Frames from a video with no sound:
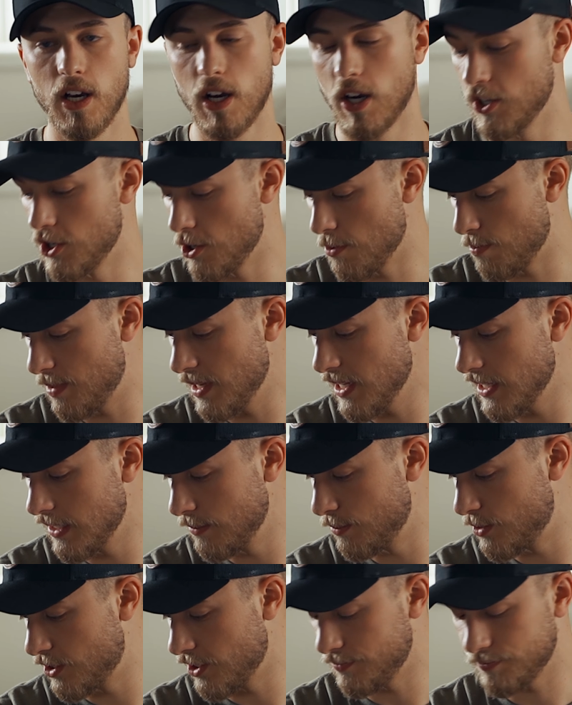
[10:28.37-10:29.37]
on your
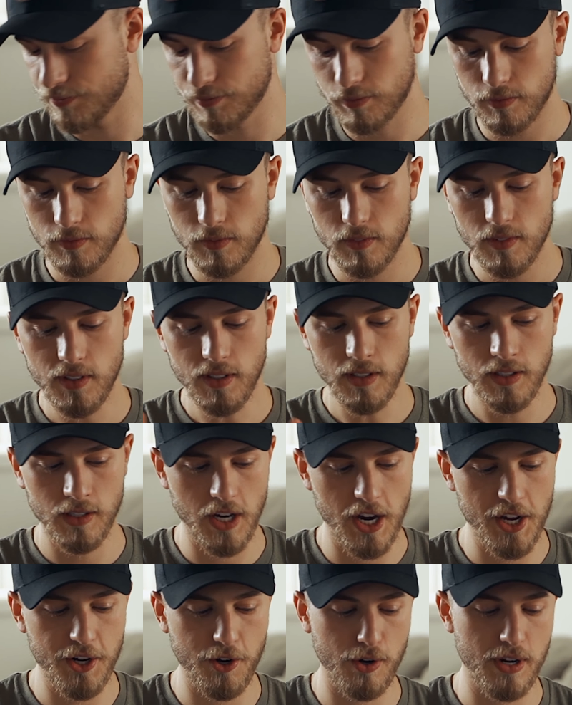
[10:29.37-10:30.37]
bibs
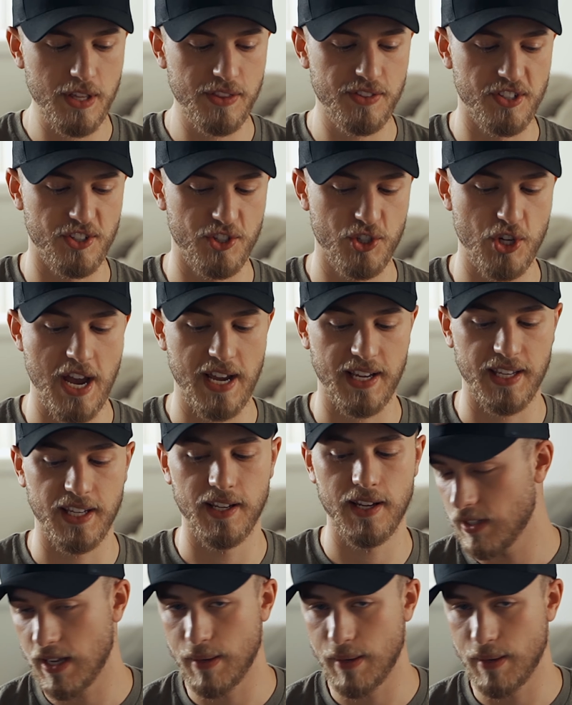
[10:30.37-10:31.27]
underneath this jacket.